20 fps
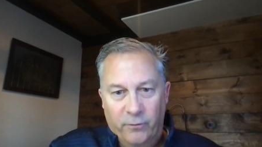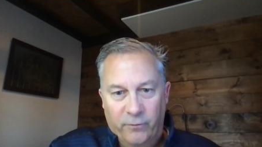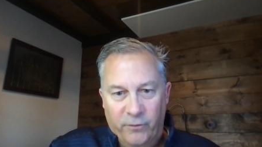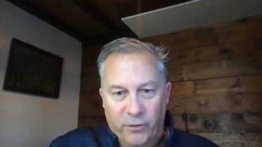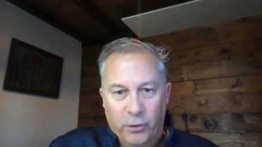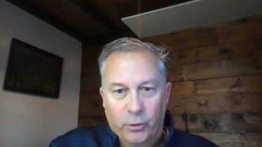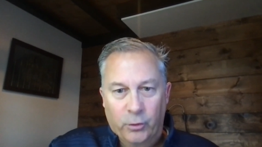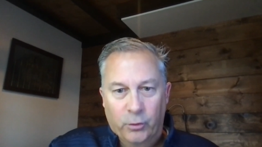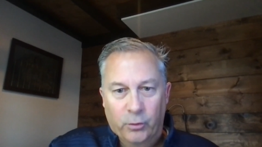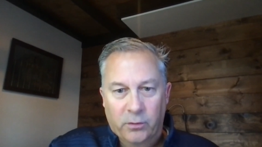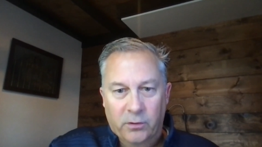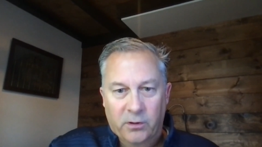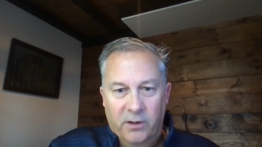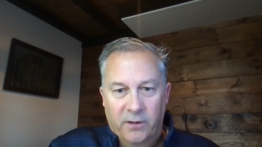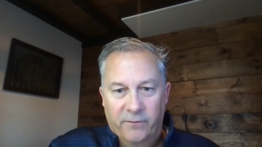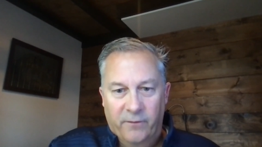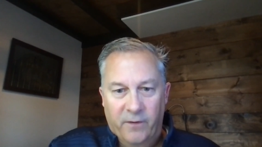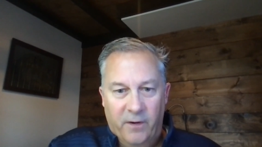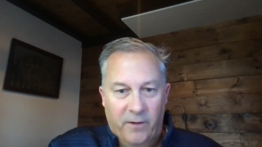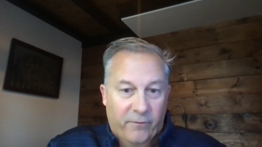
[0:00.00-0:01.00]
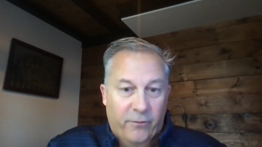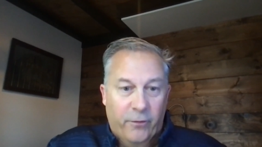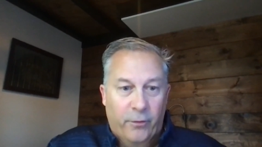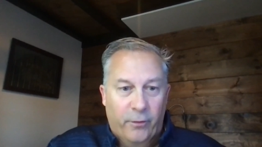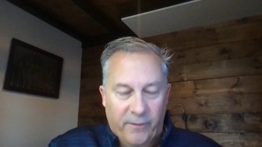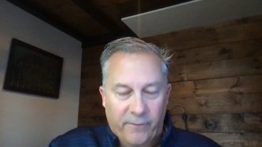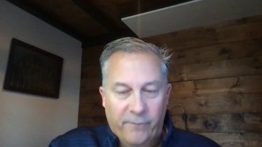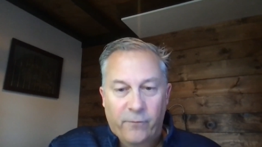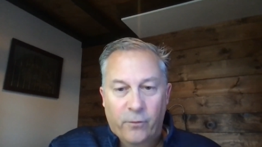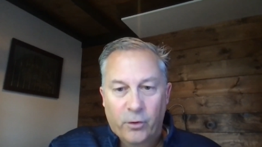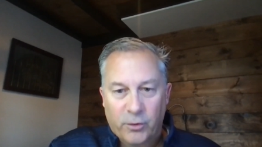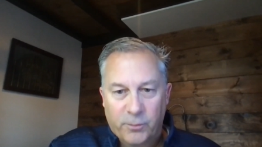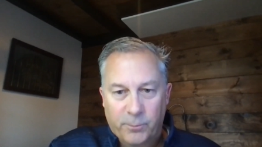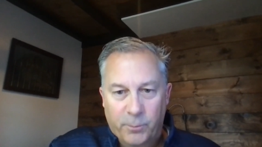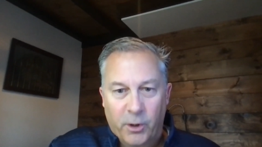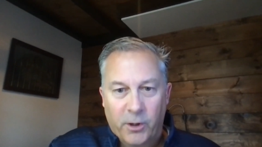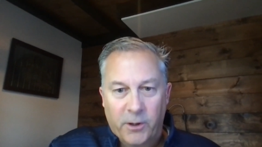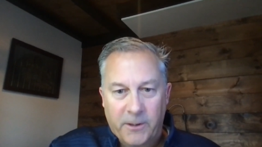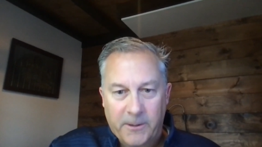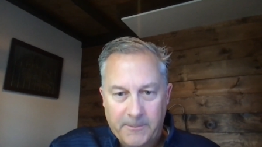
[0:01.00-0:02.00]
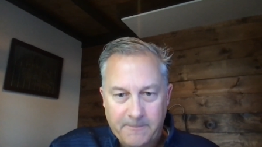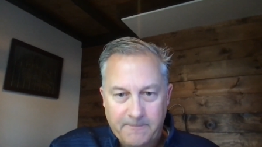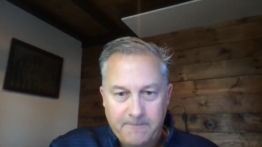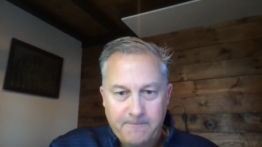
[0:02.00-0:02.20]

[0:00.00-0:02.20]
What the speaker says: view of their in-force book.